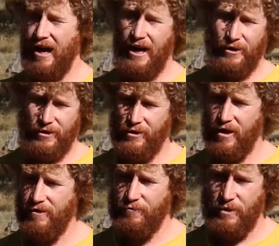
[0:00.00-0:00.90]
I heard a
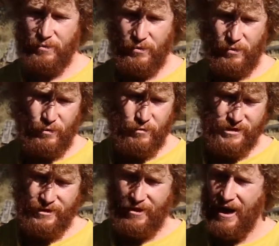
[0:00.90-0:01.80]
lot of people
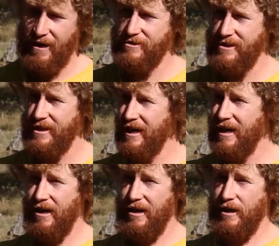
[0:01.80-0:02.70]
losing their hives, and
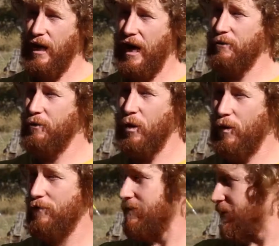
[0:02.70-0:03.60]
I don't
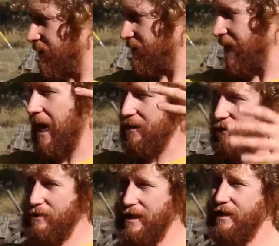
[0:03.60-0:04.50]
know if it's because they had
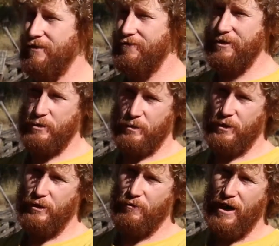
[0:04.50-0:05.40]
those individually